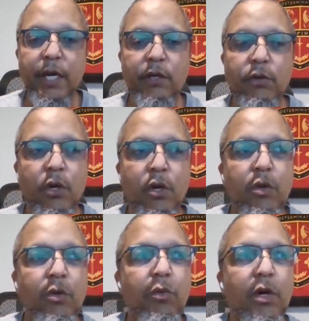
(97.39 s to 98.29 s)
And
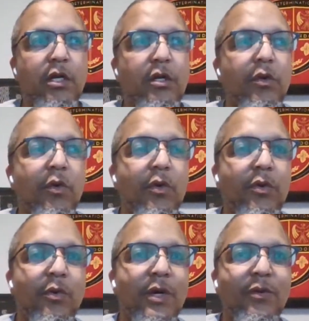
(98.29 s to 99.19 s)
what
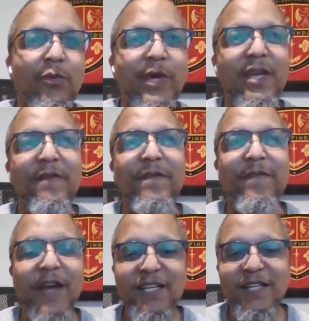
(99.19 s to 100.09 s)
we
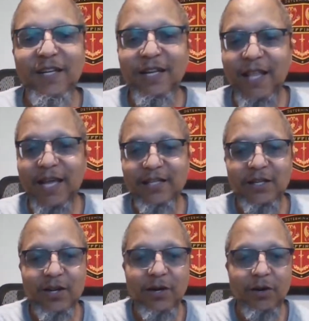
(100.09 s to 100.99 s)
affectionately
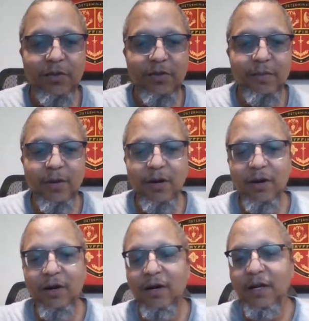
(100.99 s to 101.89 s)
like to call them
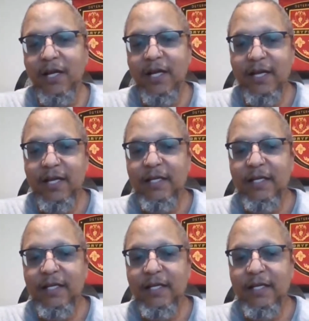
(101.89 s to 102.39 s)
are